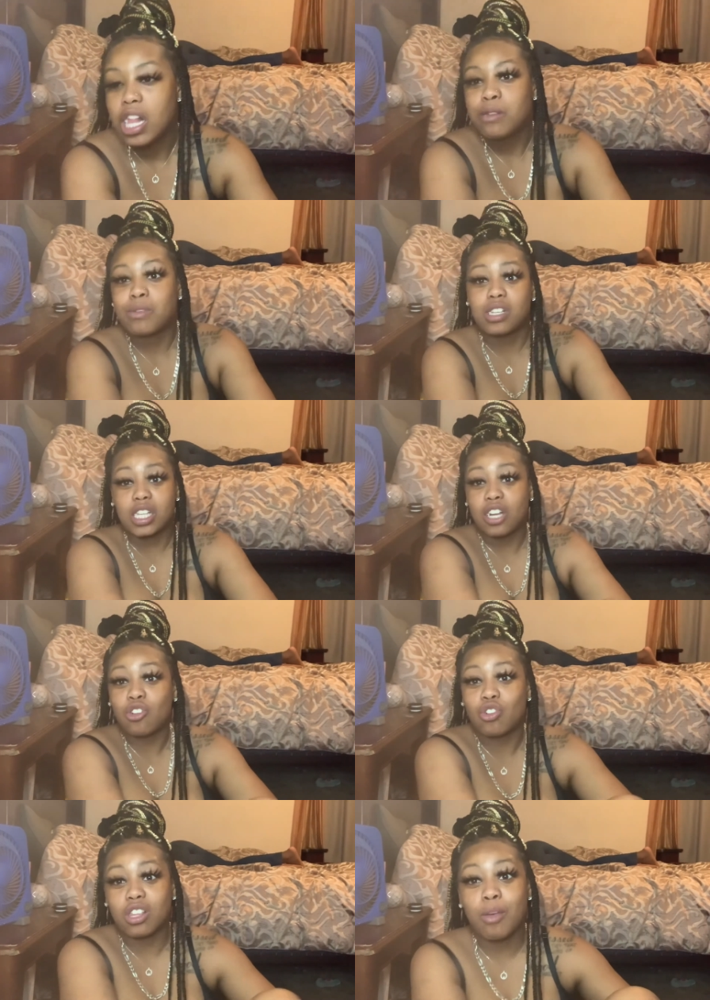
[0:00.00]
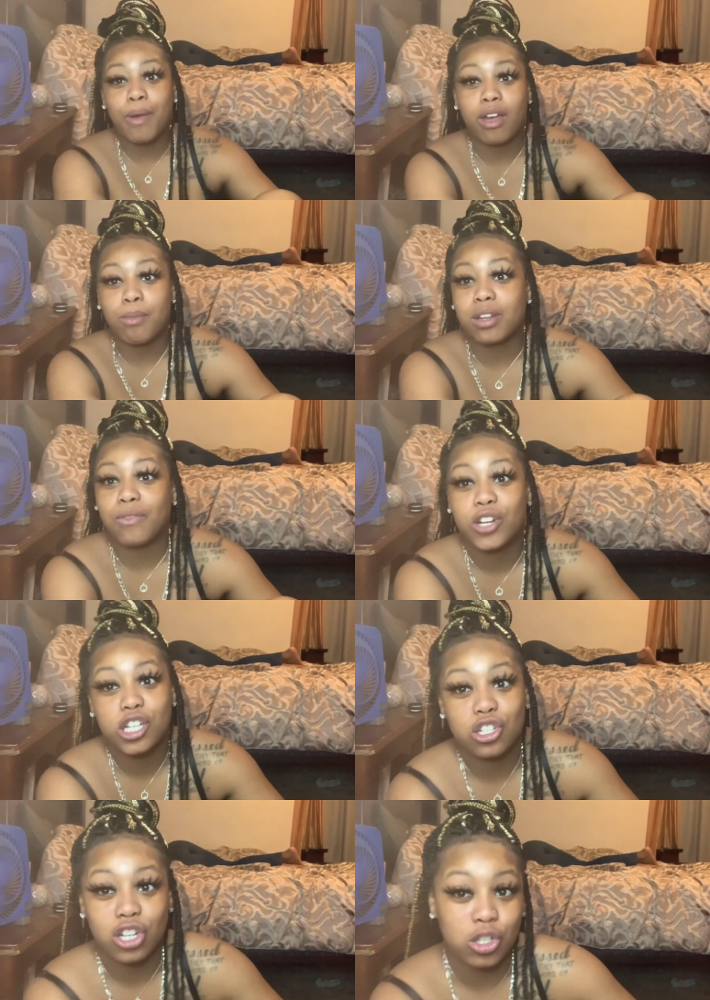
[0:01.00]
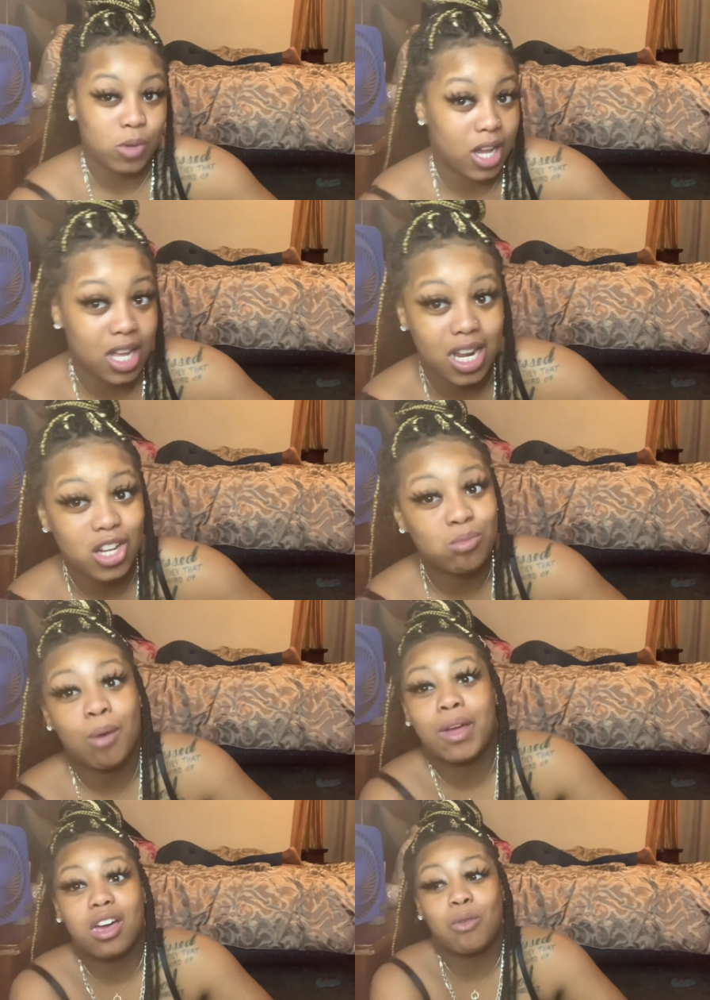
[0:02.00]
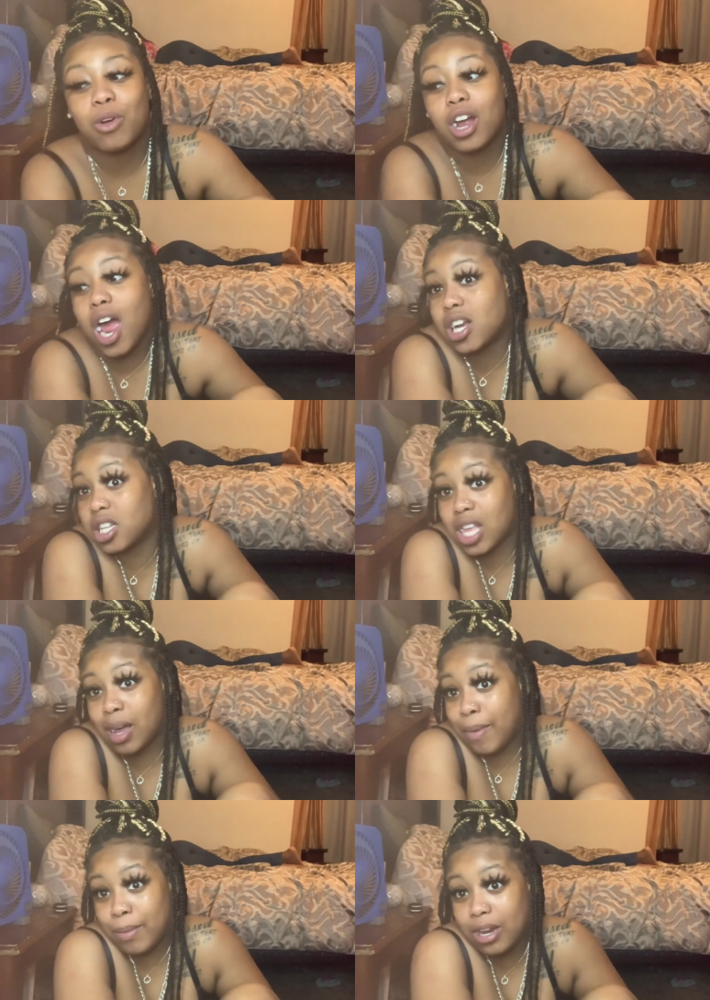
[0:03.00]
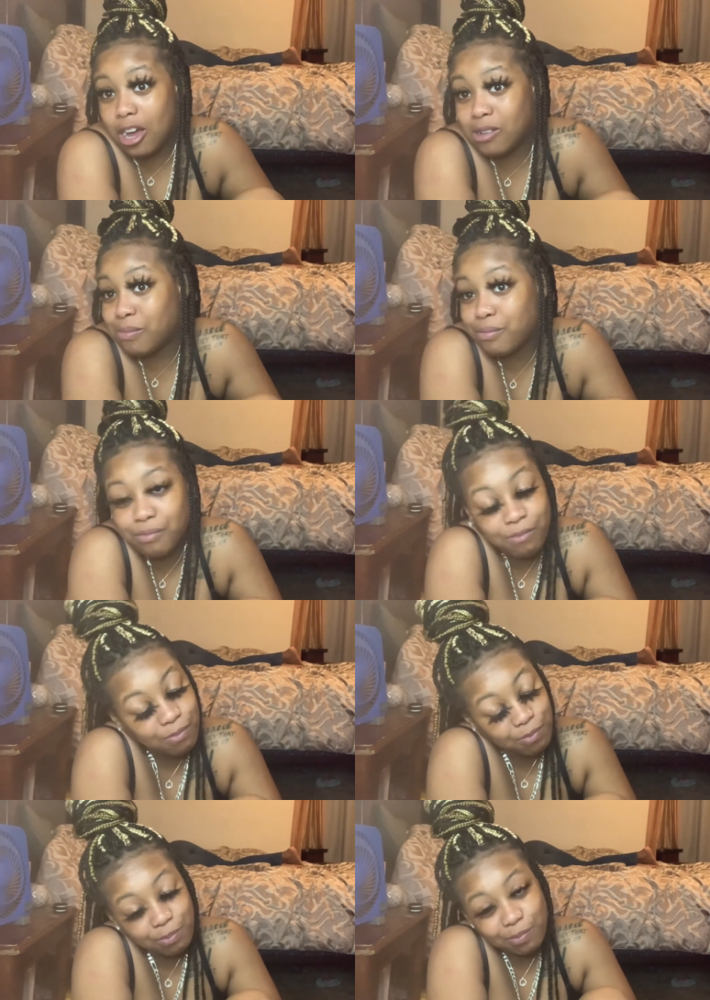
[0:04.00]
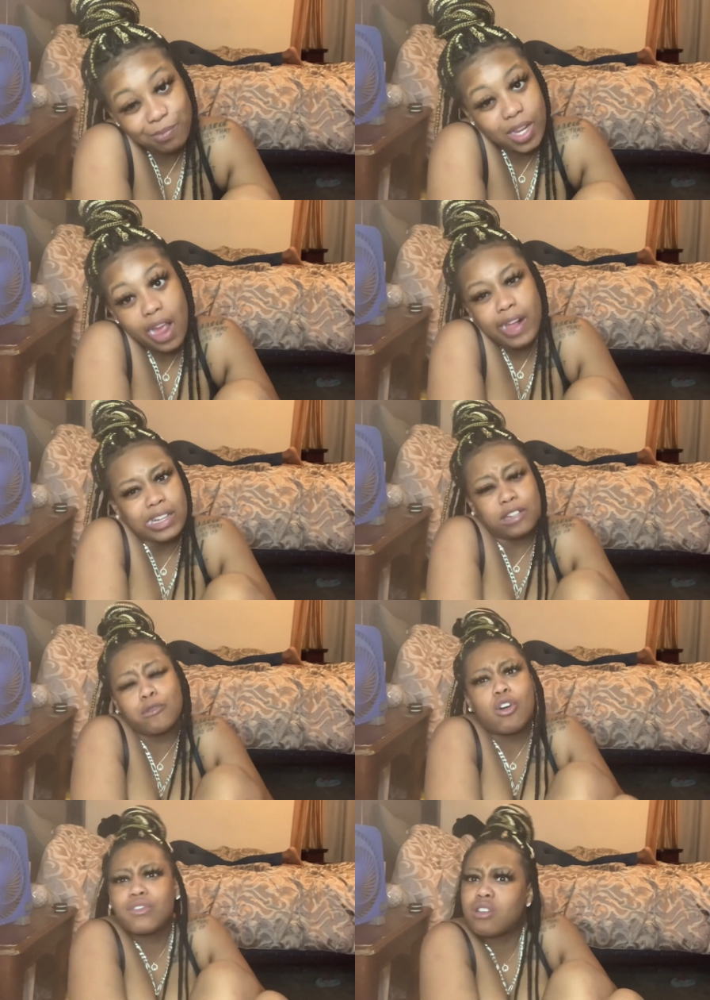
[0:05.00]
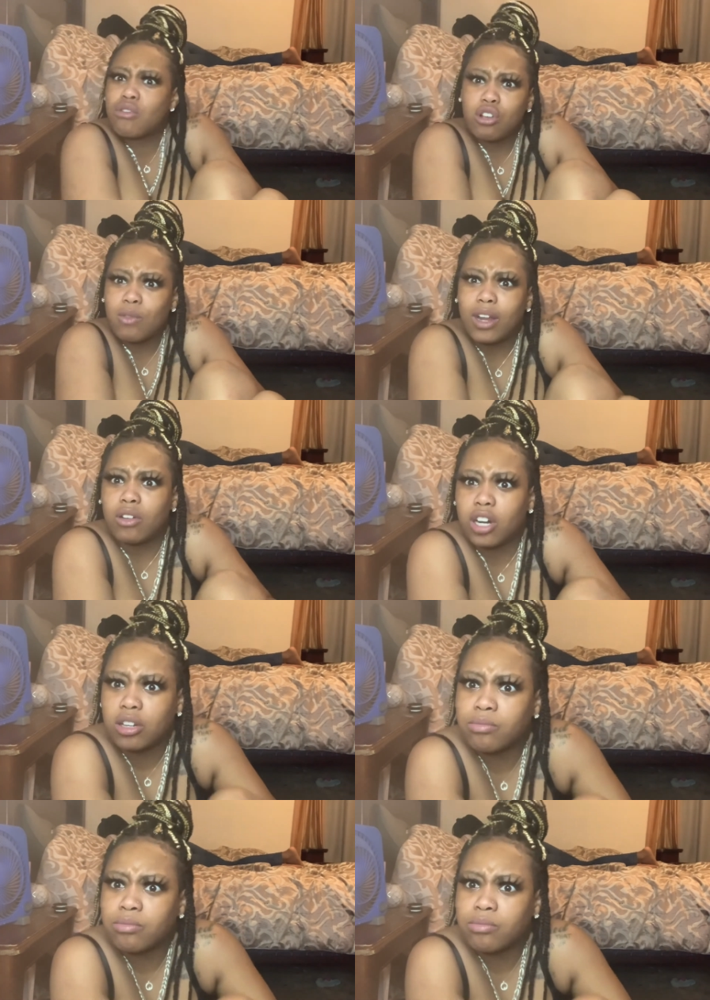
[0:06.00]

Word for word: Because Erica does her makeup in a very strange way. And I do my makeup where I just like a baby doll. I don't know if it's going to look right on her.